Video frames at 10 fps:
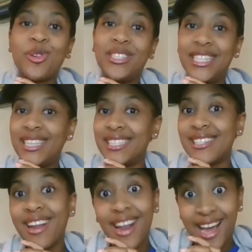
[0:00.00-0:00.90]
or did the
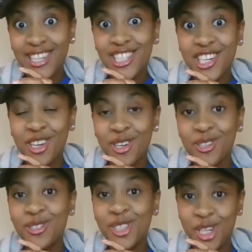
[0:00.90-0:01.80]

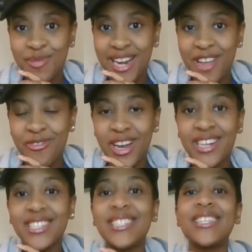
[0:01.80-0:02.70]
cilantro germinate
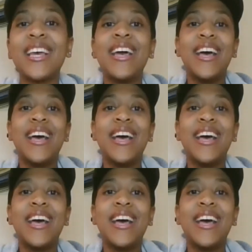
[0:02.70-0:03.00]
first?